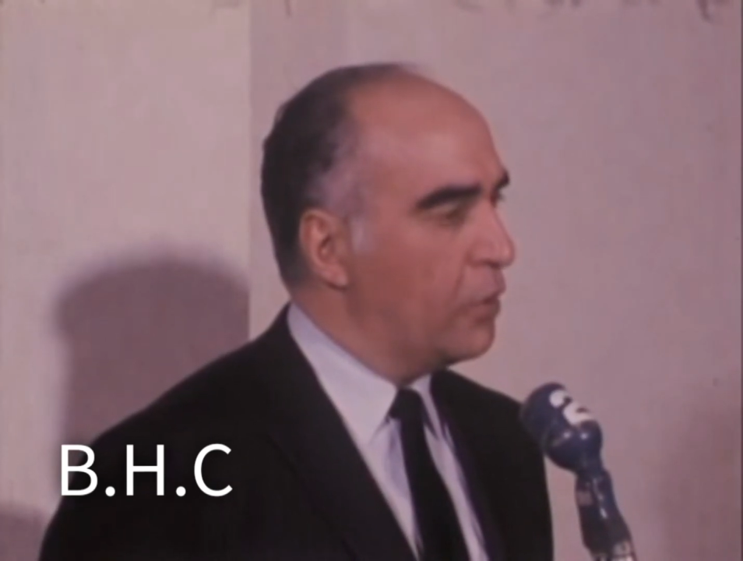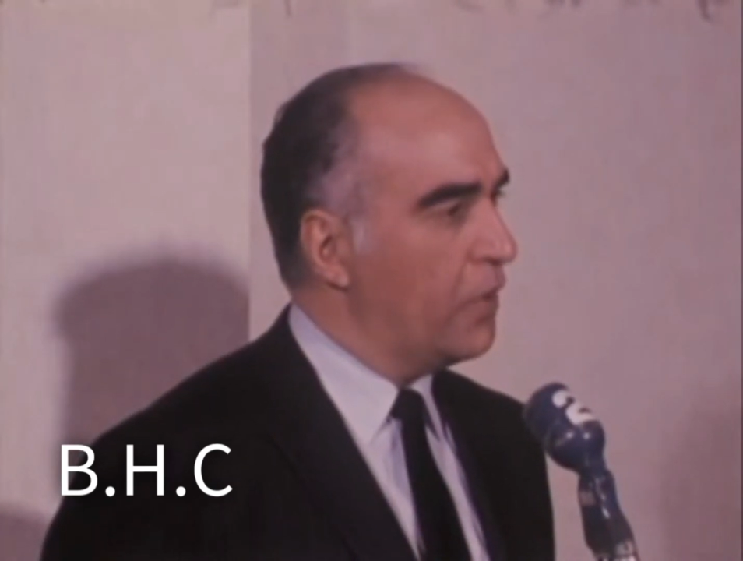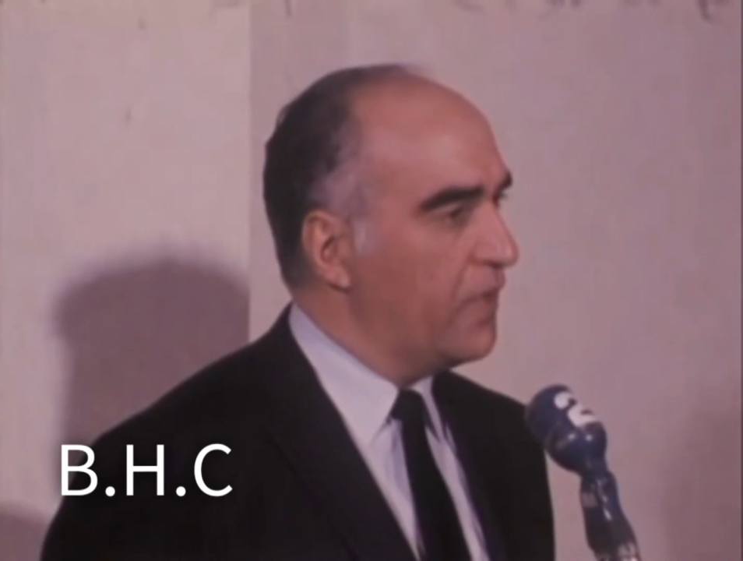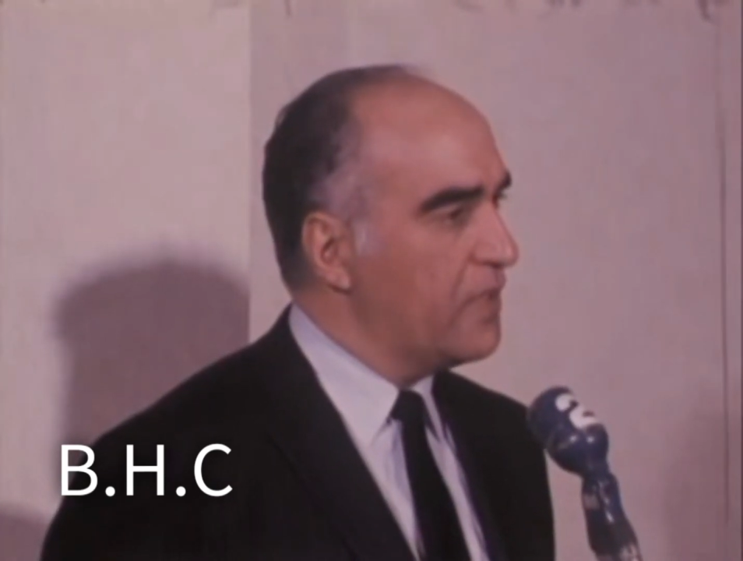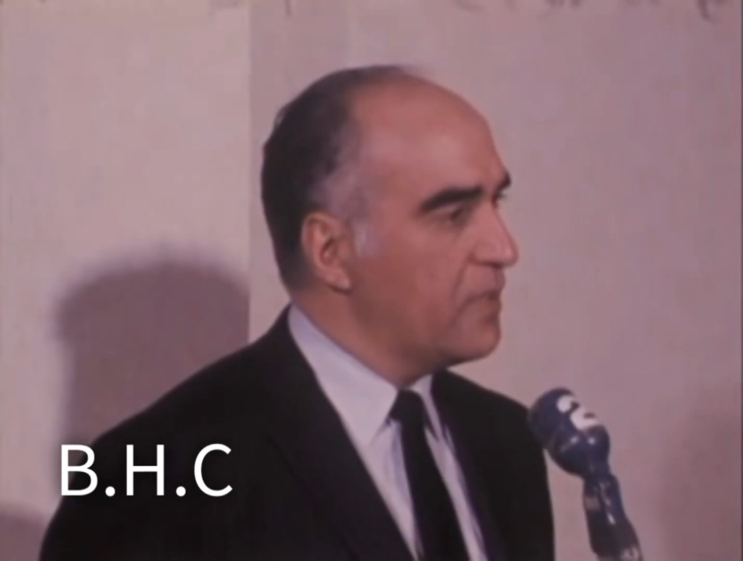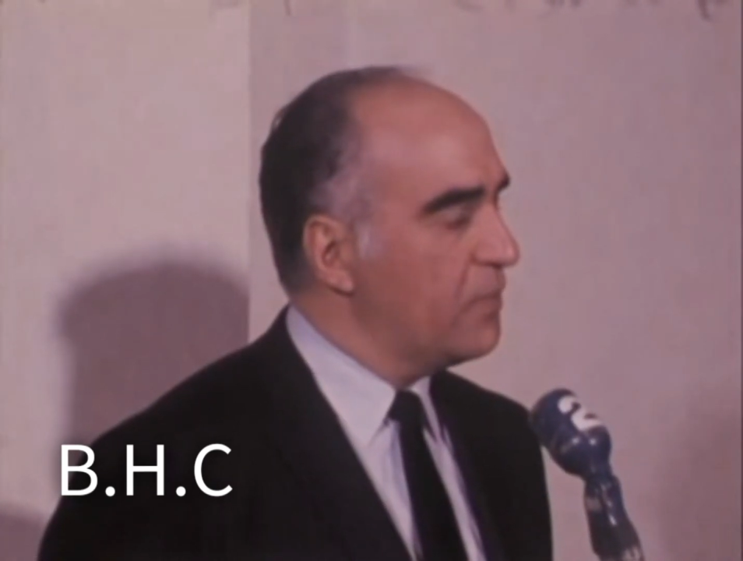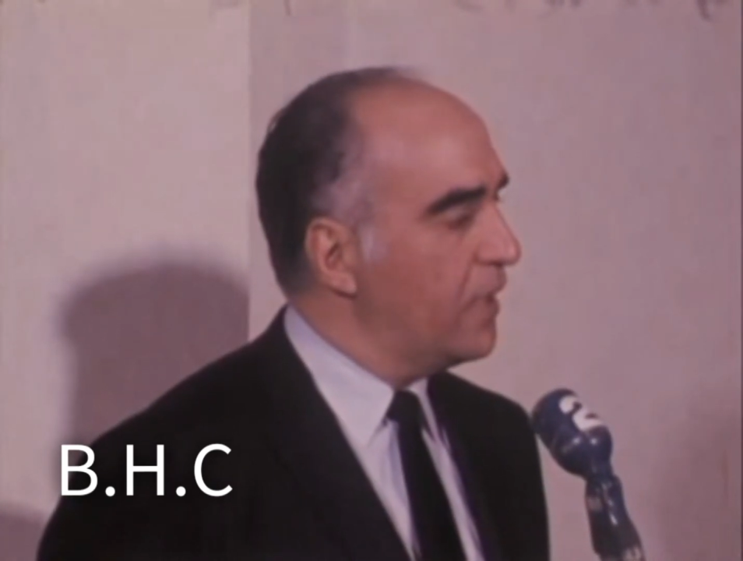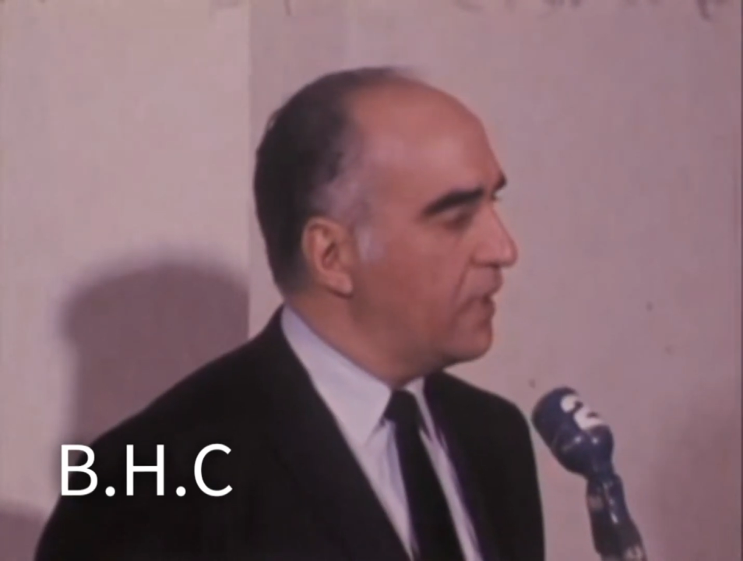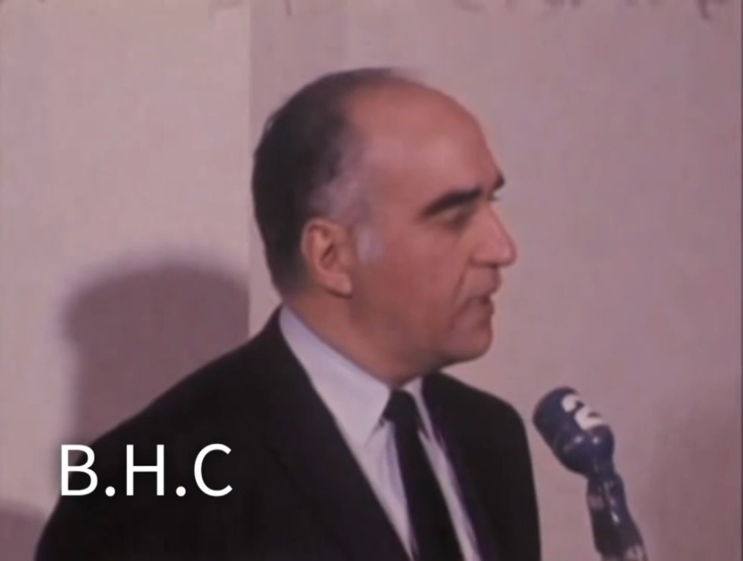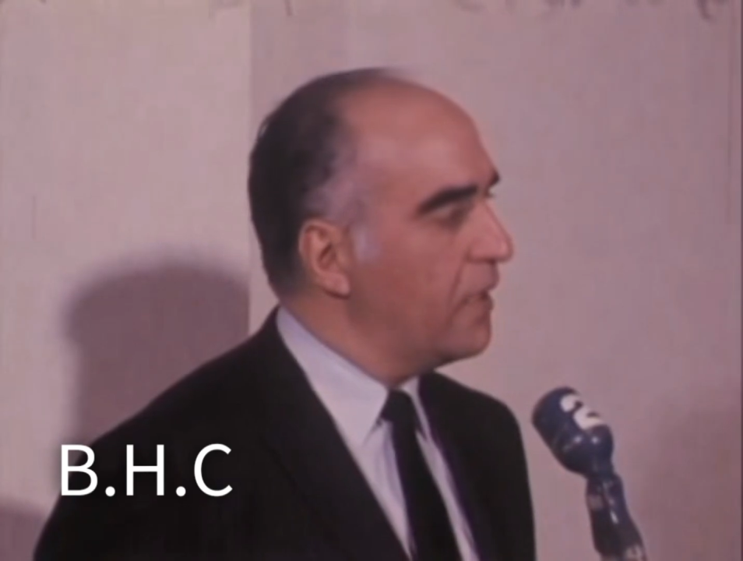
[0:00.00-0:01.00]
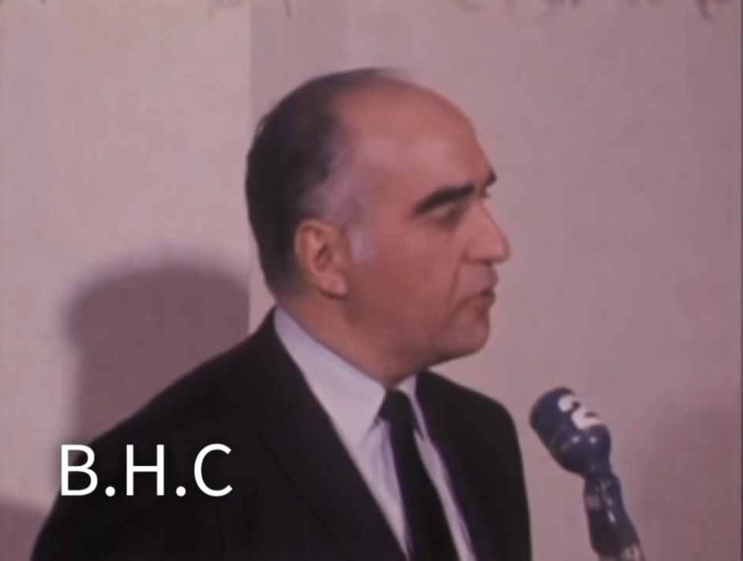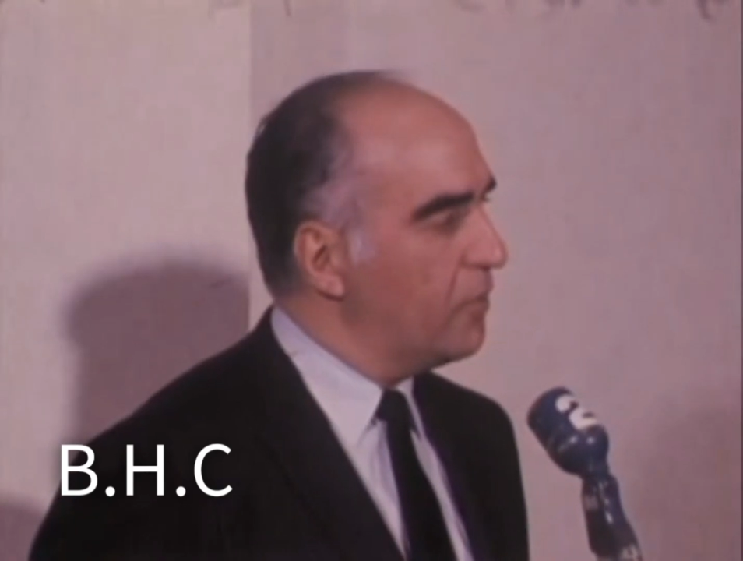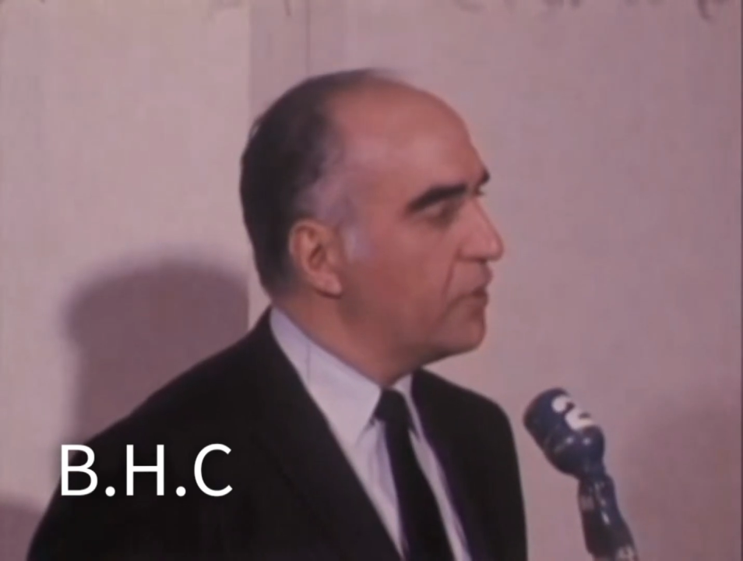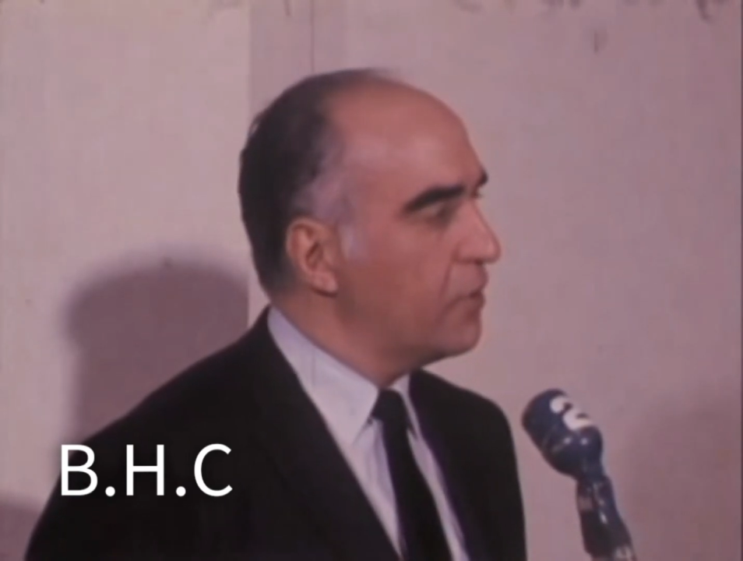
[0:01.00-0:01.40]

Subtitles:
the northeastern part of the country, but you